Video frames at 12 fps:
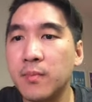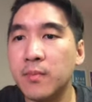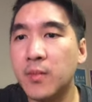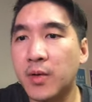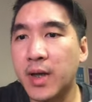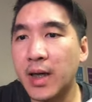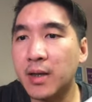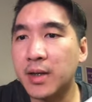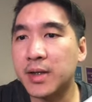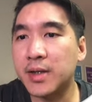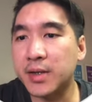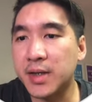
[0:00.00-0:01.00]
Okay,
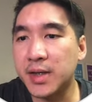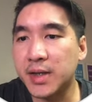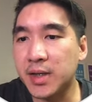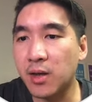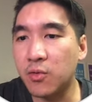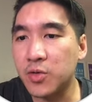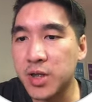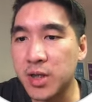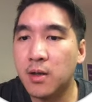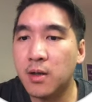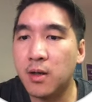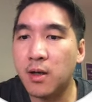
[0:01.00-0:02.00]
and so this is the
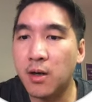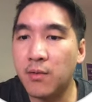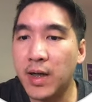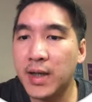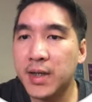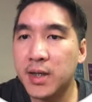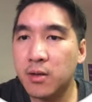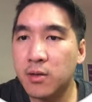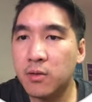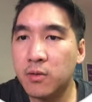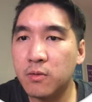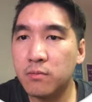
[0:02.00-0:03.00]
ocean. All right, and
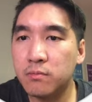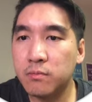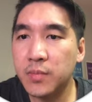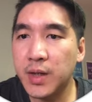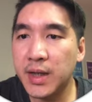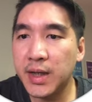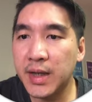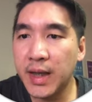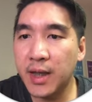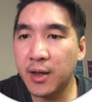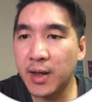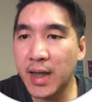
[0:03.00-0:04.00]
so you can see
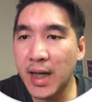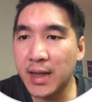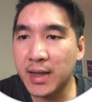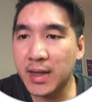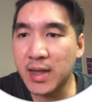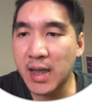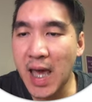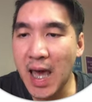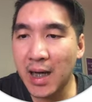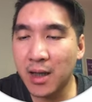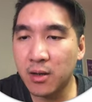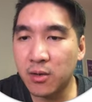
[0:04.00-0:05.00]
here that the
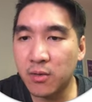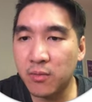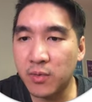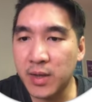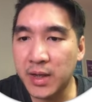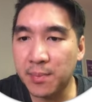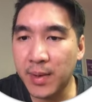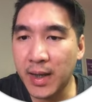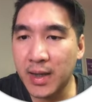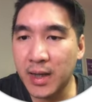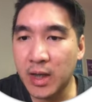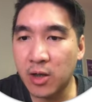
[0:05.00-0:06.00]
diagonal will
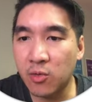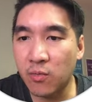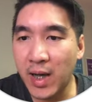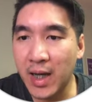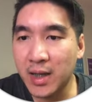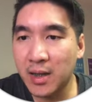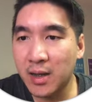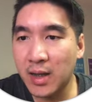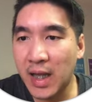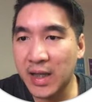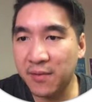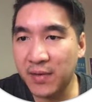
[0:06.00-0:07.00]
display the correct
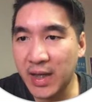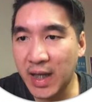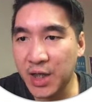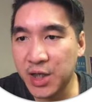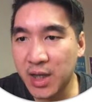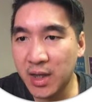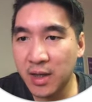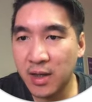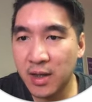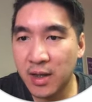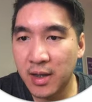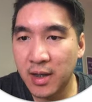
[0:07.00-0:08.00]

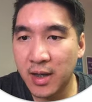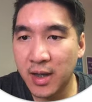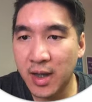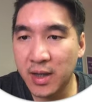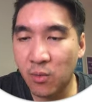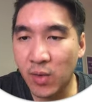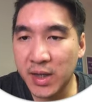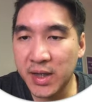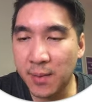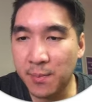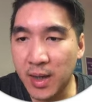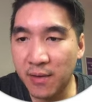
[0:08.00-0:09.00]
classification, and the
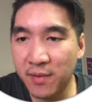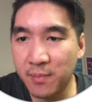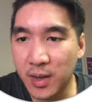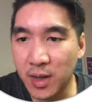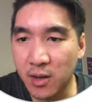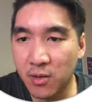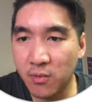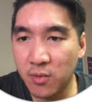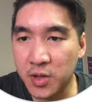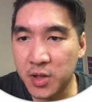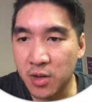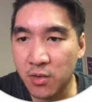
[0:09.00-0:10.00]
ones above and below
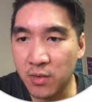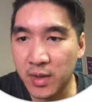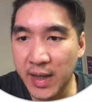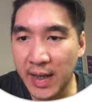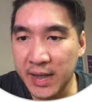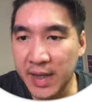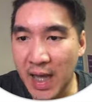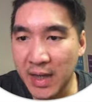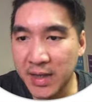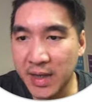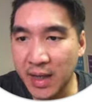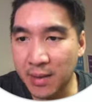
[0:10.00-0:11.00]
will show the
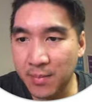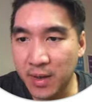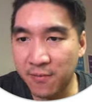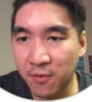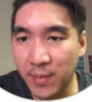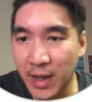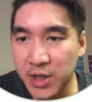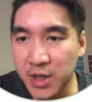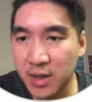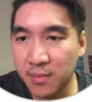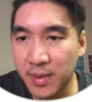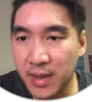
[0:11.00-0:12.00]
exact same
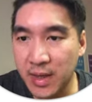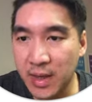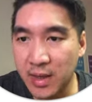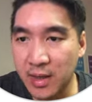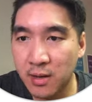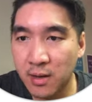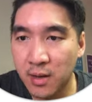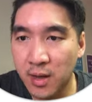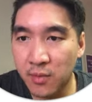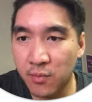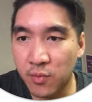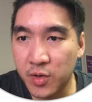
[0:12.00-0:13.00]
information, but then
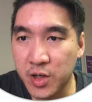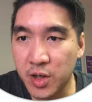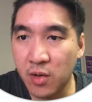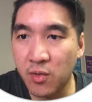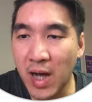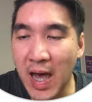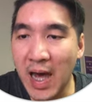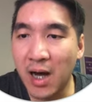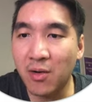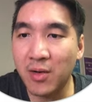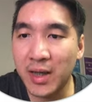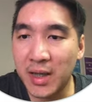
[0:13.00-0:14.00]
it will show
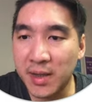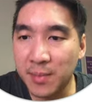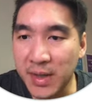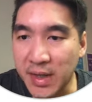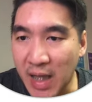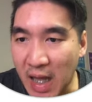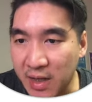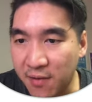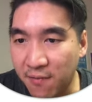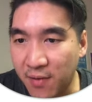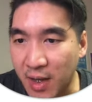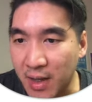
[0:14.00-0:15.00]
how it is
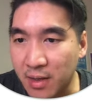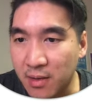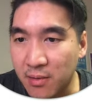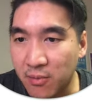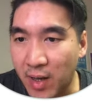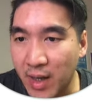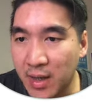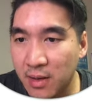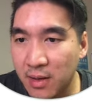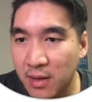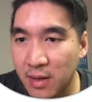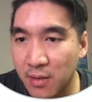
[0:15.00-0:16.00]
misclassified, right?
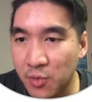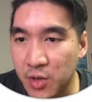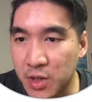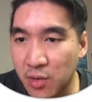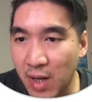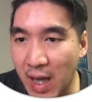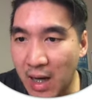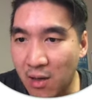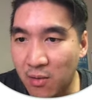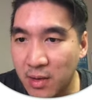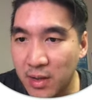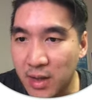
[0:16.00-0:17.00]
It will show
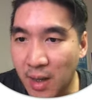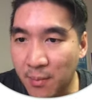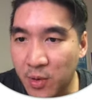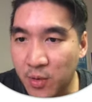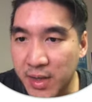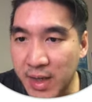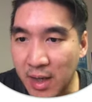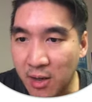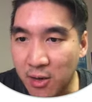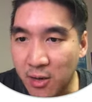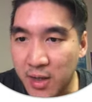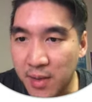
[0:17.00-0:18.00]
how numbers that
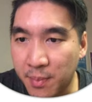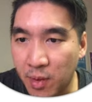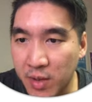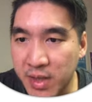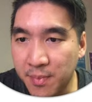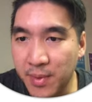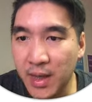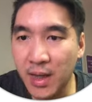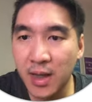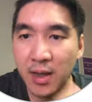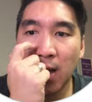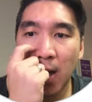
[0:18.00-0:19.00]
are supposed to
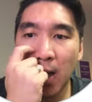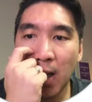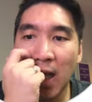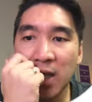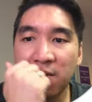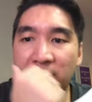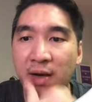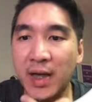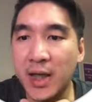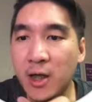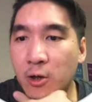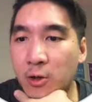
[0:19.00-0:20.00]
be
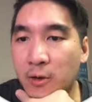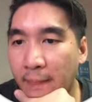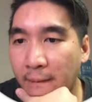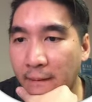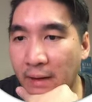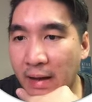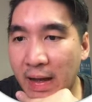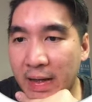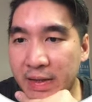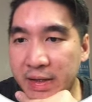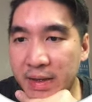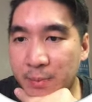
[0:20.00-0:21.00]
classified here
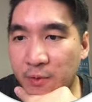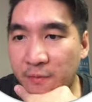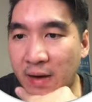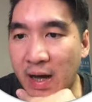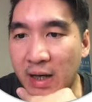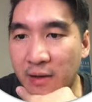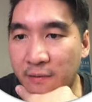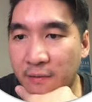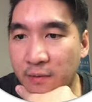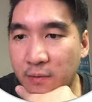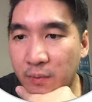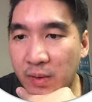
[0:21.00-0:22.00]
as number
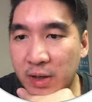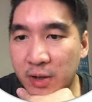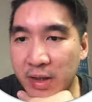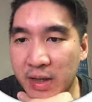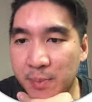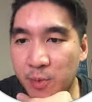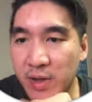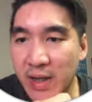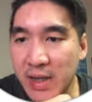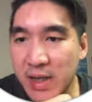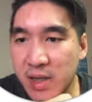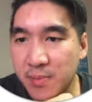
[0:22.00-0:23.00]
5, whether it is
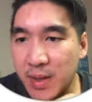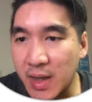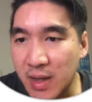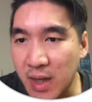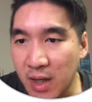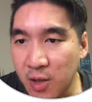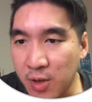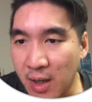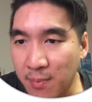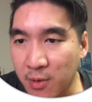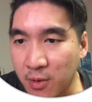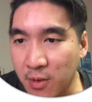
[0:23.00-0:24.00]
predicted to be another
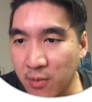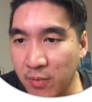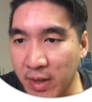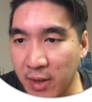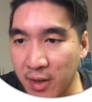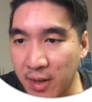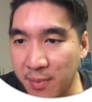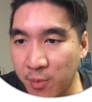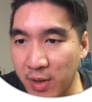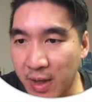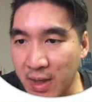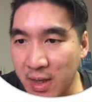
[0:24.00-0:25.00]
number, whether it is
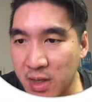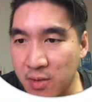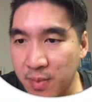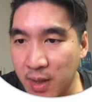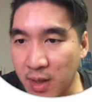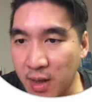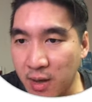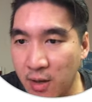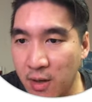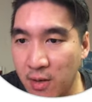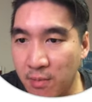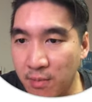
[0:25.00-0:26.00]
predicted to be
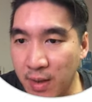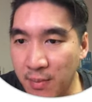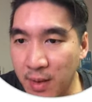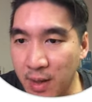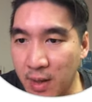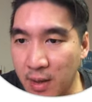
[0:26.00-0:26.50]
maybe